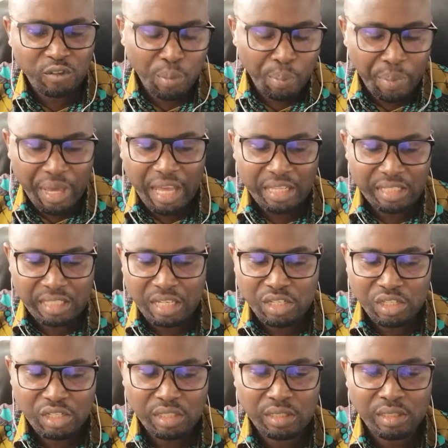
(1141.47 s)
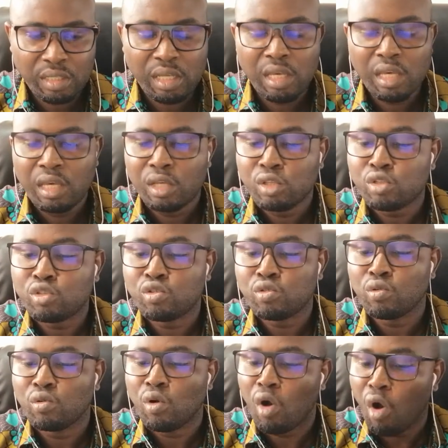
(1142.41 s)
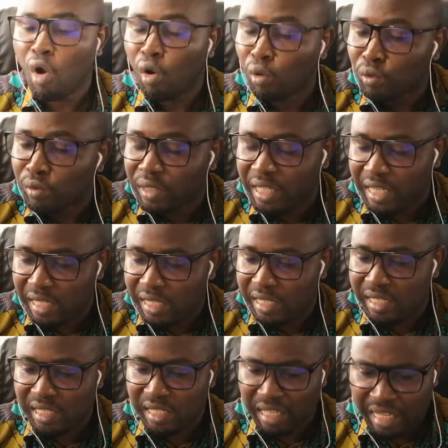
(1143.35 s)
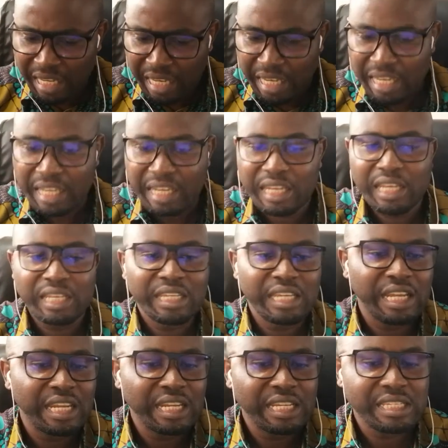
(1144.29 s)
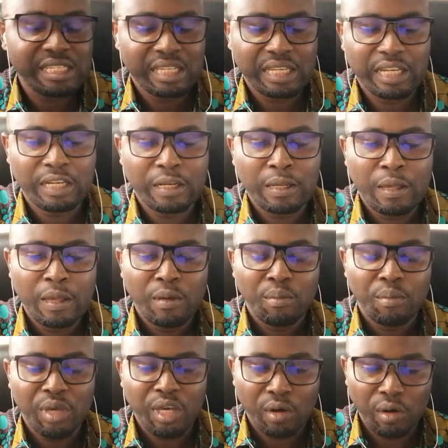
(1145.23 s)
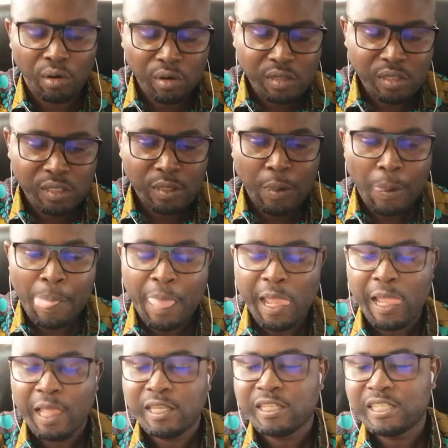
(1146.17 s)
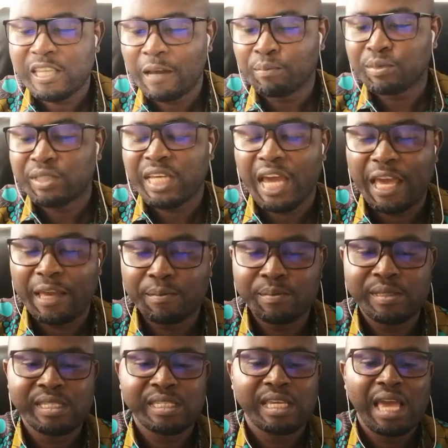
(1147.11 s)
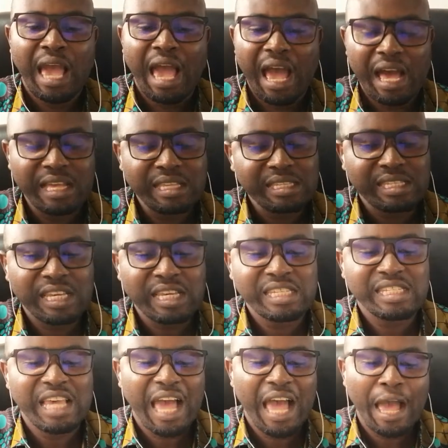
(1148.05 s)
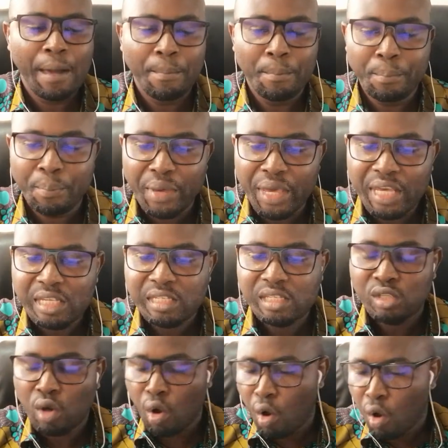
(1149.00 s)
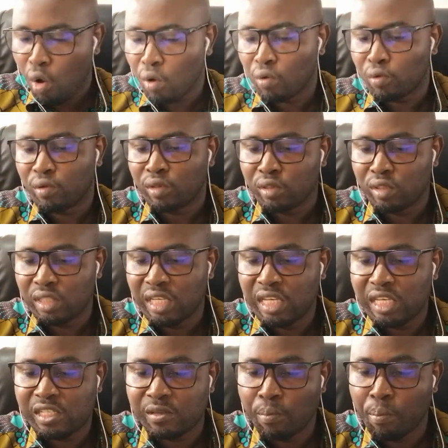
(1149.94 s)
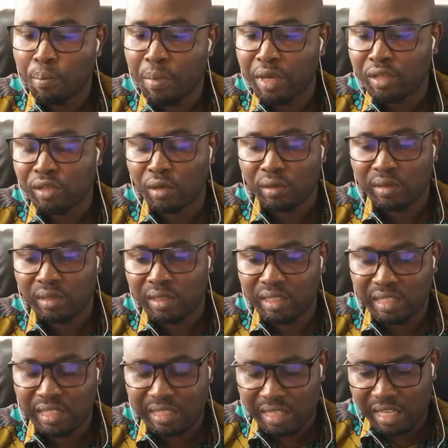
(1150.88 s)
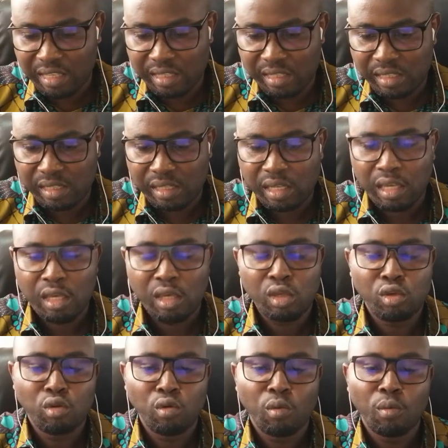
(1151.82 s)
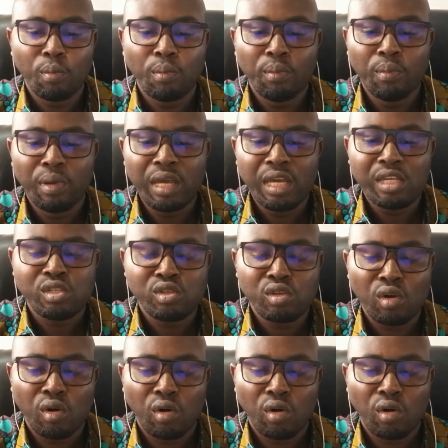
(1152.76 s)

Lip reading: to pay attention to all these in the listening, because sometimes answers are based on these major things. You base